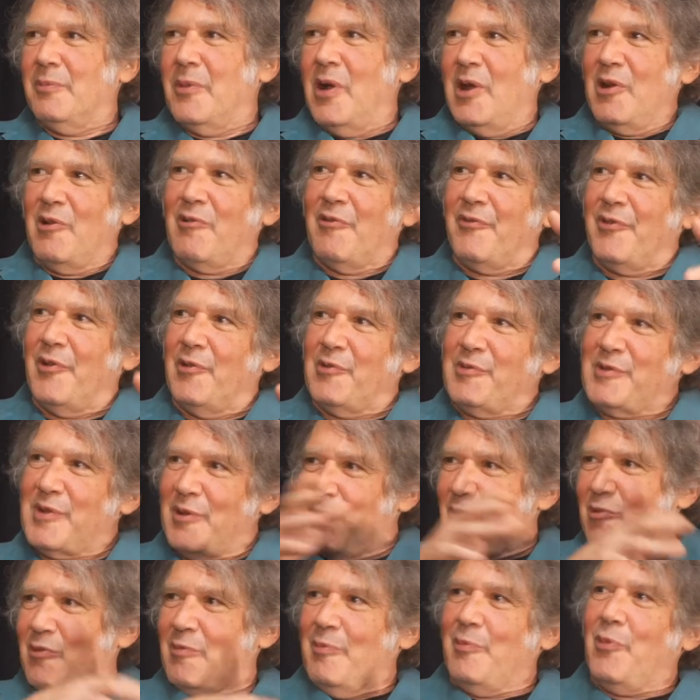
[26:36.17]
microphones that
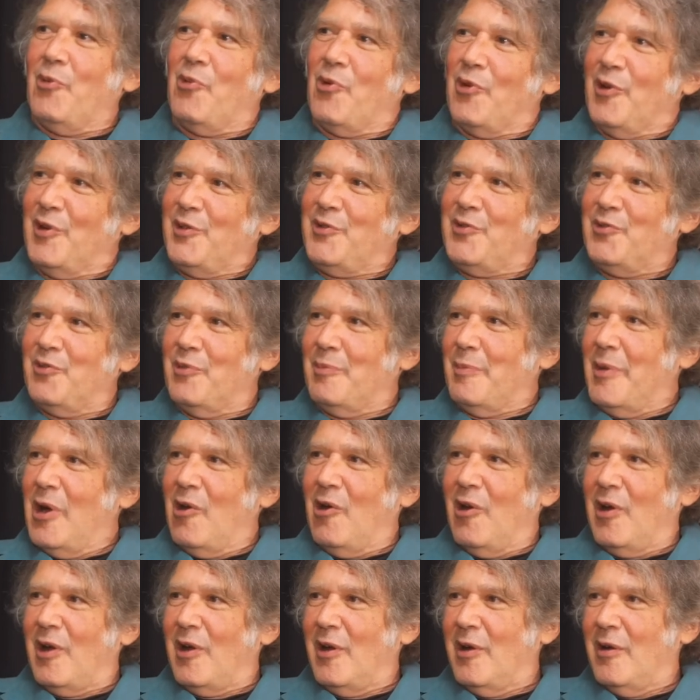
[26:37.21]
were imported to
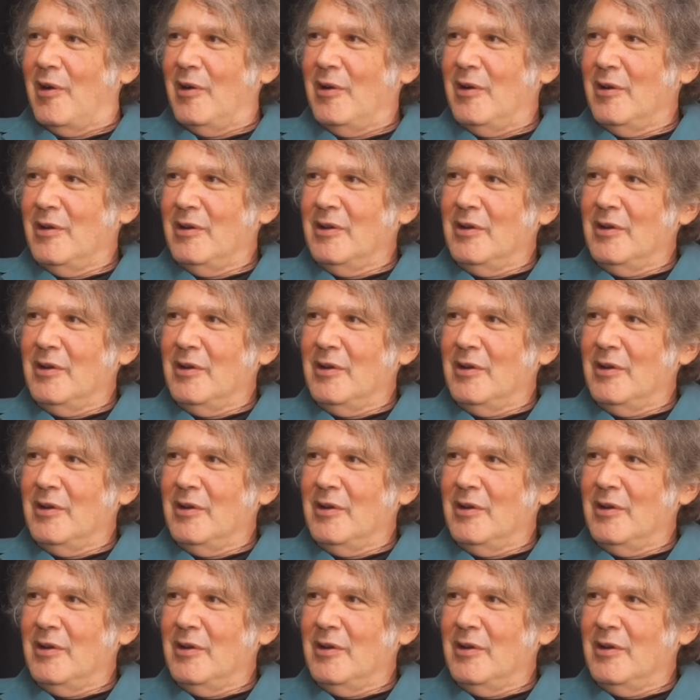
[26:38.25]
America